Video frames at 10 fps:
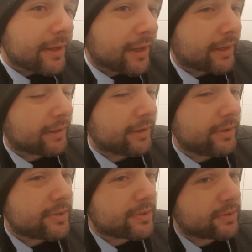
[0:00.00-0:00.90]
Hey
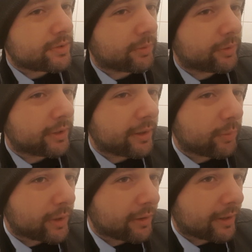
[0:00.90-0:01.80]
guys, so today
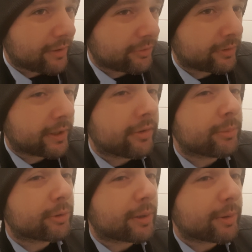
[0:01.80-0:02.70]
we are answering a
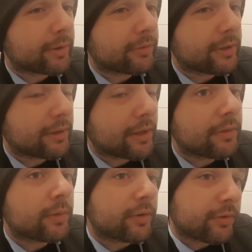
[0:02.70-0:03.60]
subscriber question,
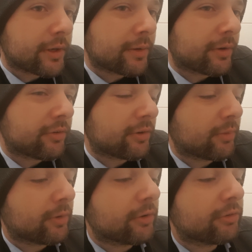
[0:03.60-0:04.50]
and the question in
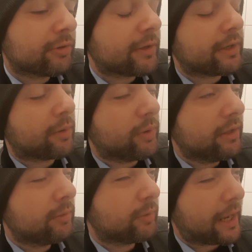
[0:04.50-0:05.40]
question was, Frederick,
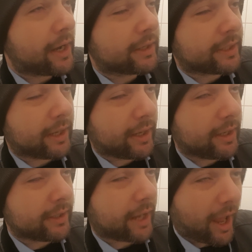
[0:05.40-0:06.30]
will React
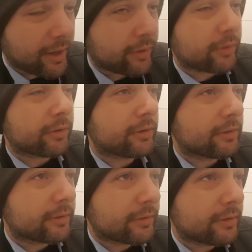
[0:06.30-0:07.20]
and
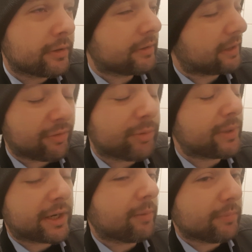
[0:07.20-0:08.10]
Angular ever
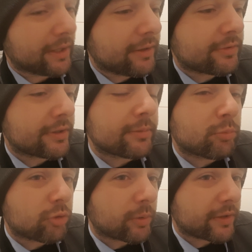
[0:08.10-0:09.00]
become legacy?
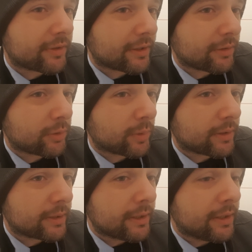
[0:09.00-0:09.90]
So let's get into it.